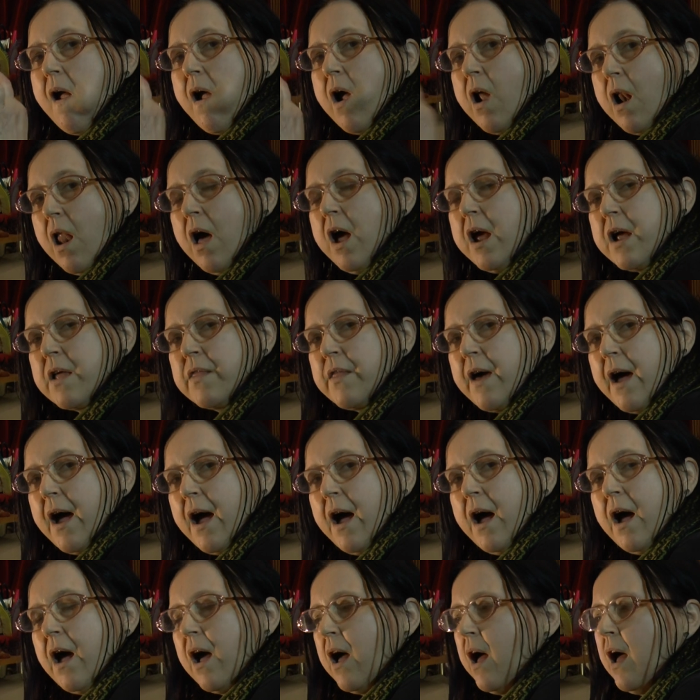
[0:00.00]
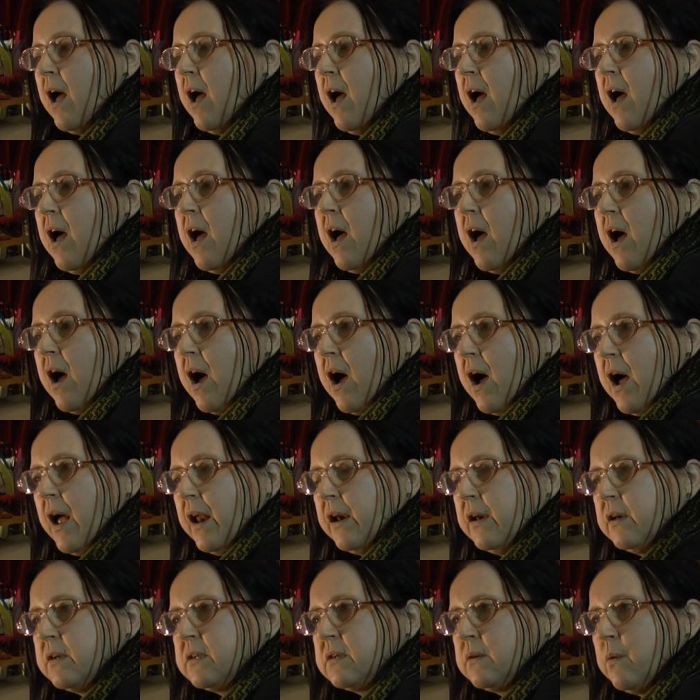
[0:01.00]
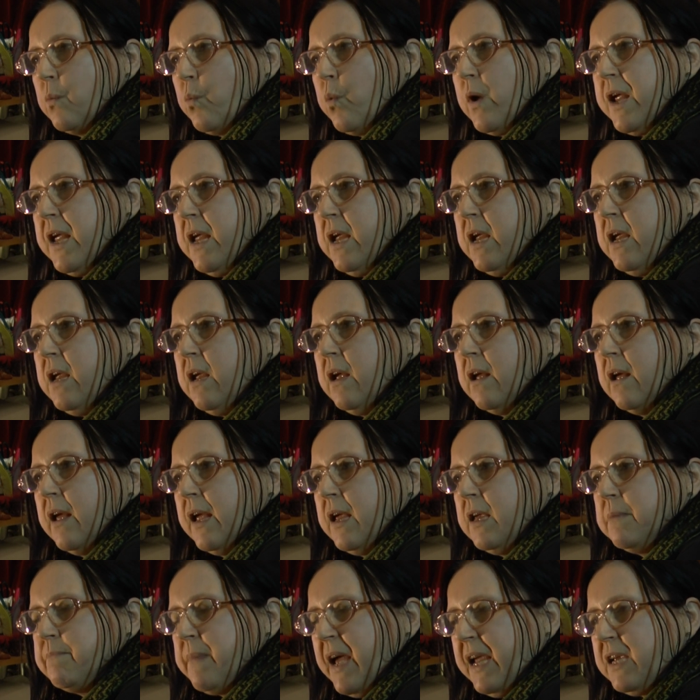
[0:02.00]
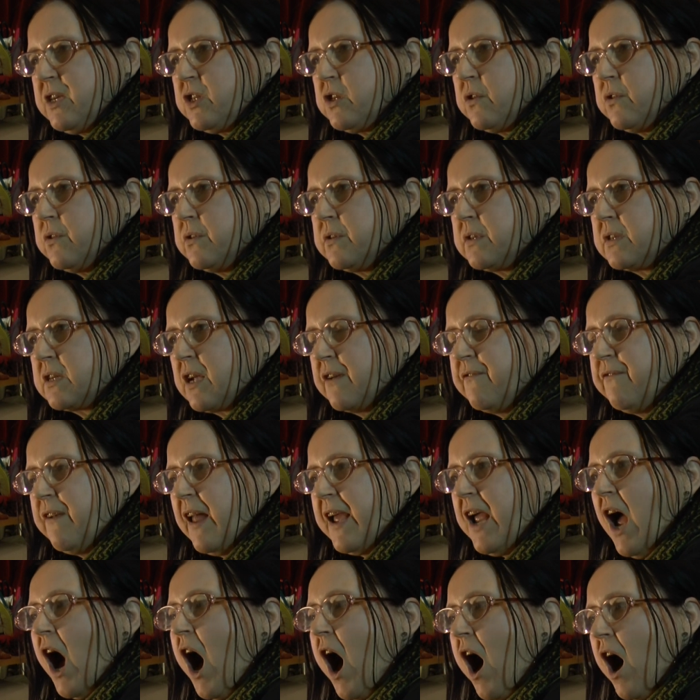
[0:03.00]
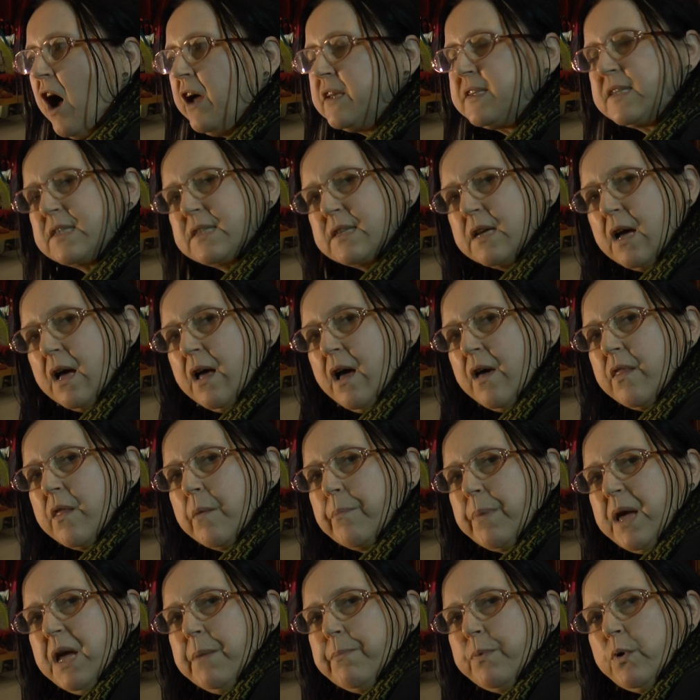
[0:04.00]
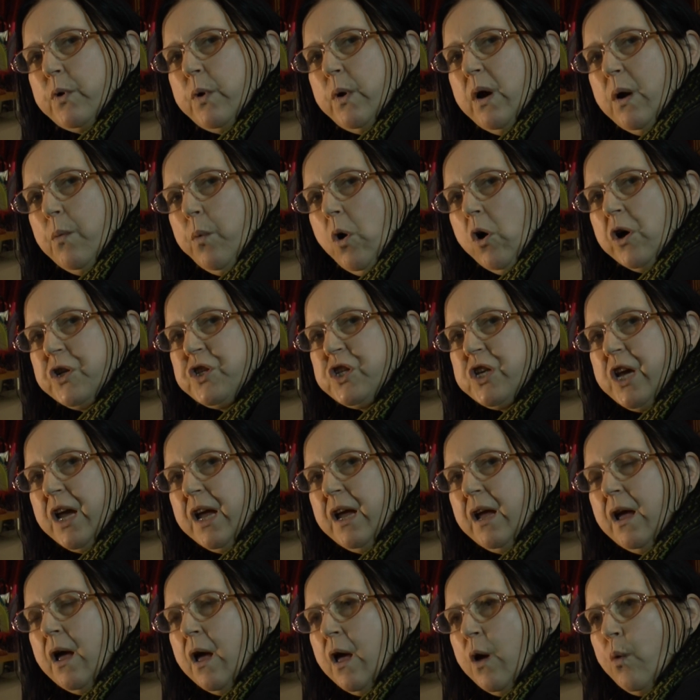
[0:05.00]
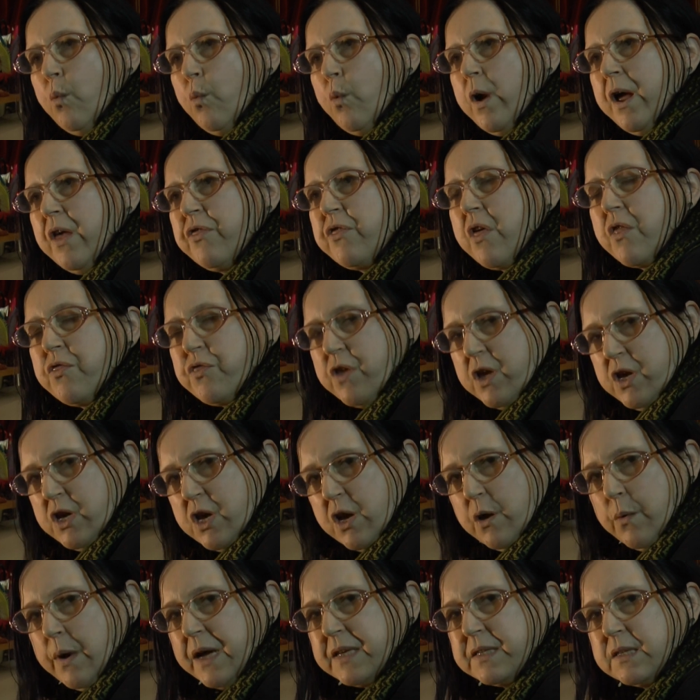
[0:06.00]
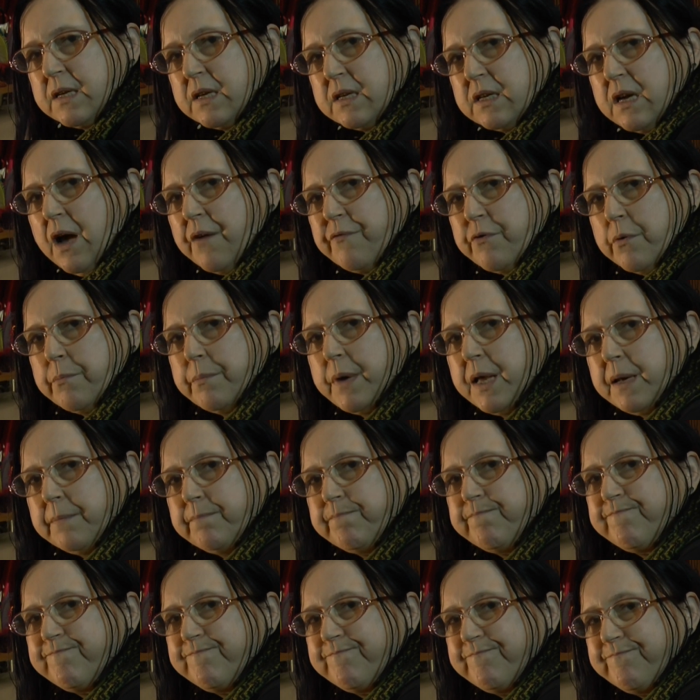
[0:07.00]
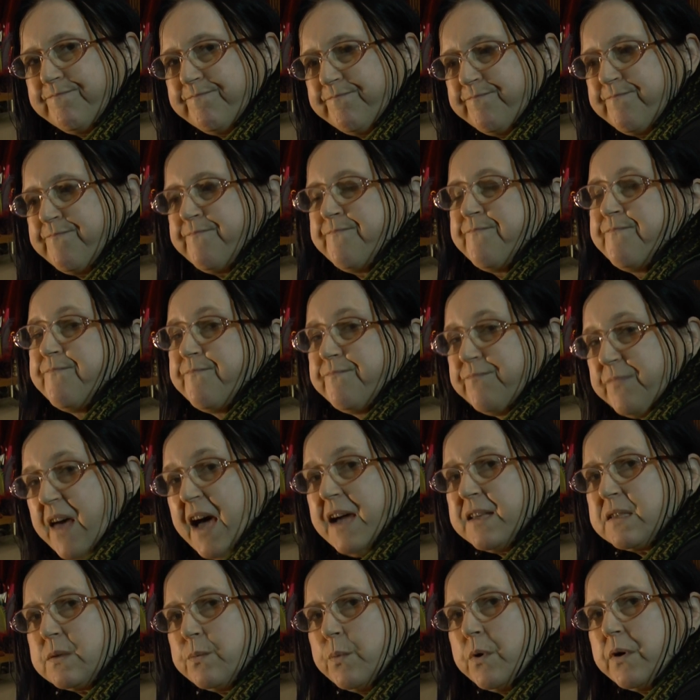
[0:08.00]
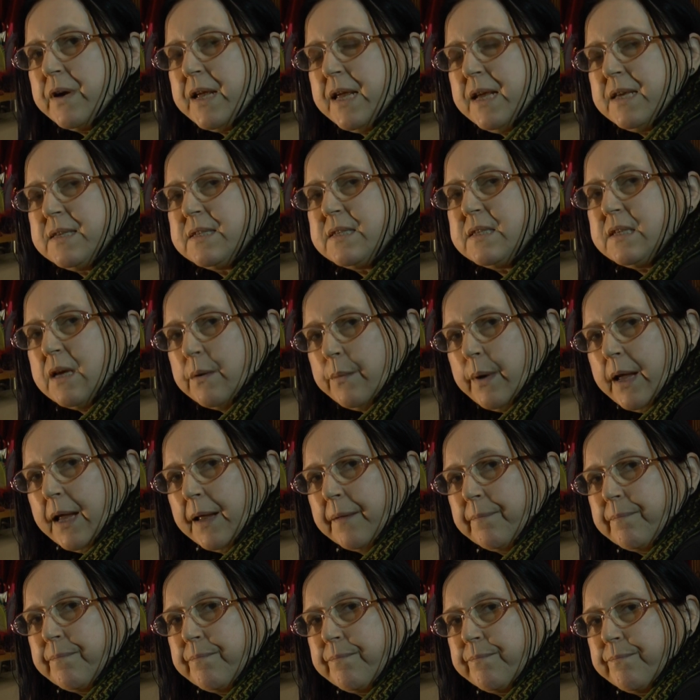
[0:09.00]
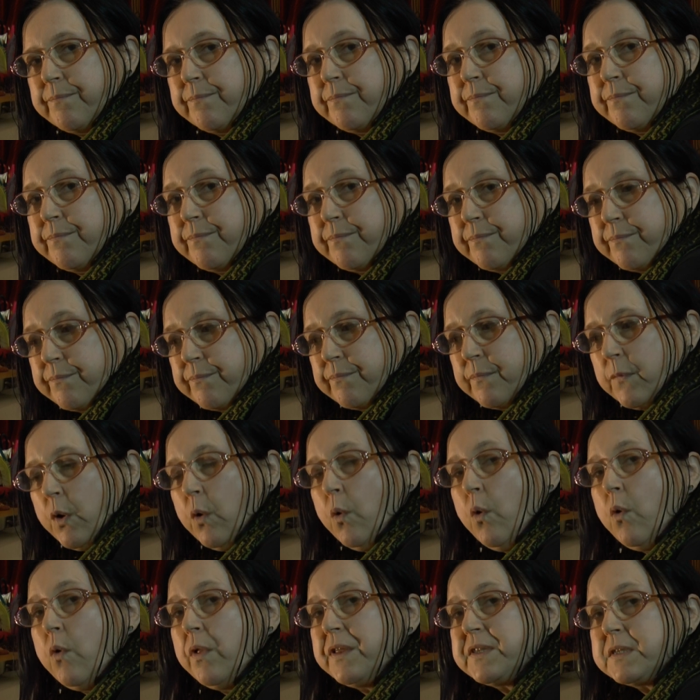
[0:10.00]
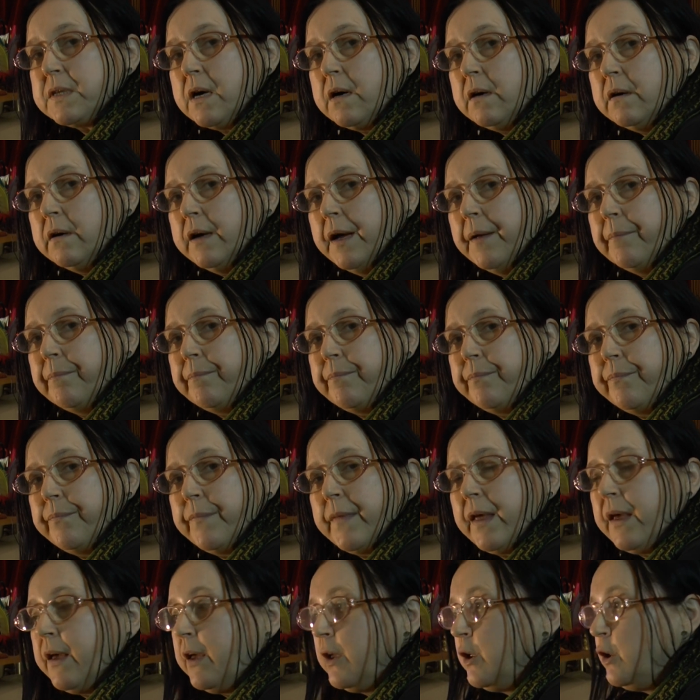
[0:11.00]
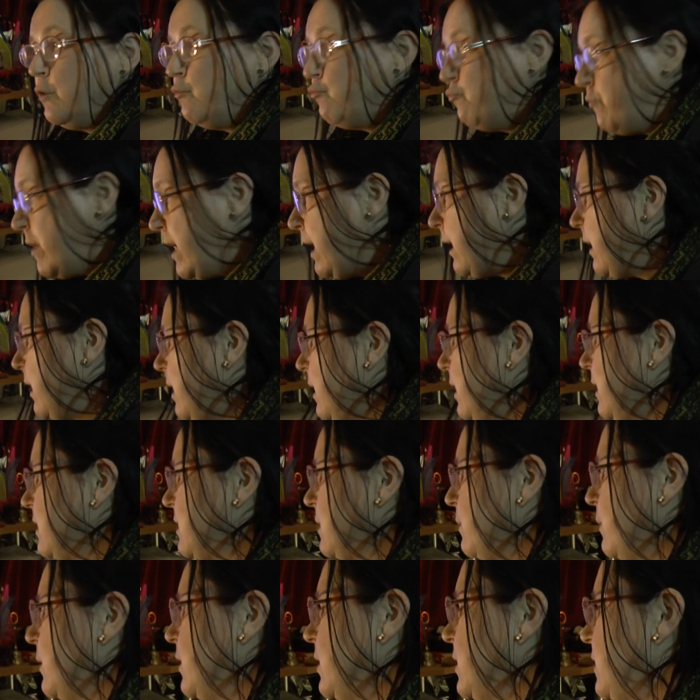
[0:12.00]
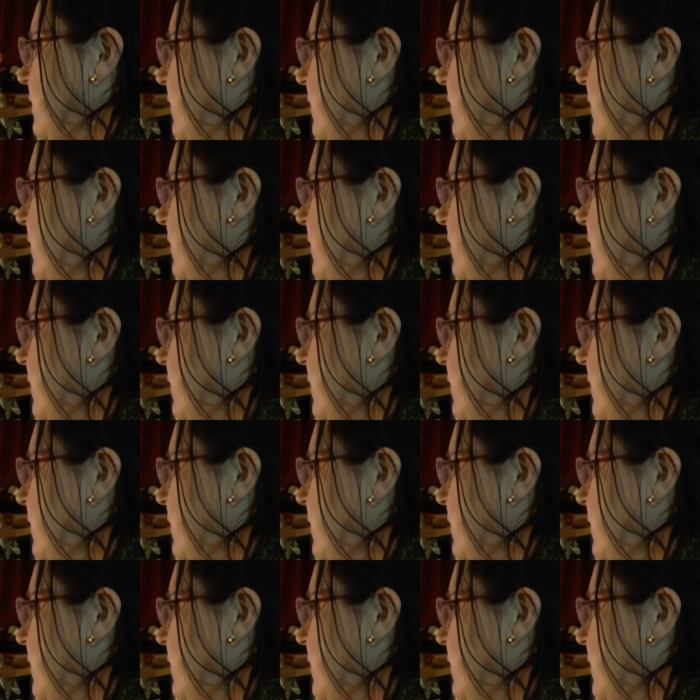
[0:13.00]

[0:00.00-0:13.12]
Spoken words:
like that, and he makes sure to conflate us, the people who are watching, with the US government. That's what he's doing all the time. You really need to watch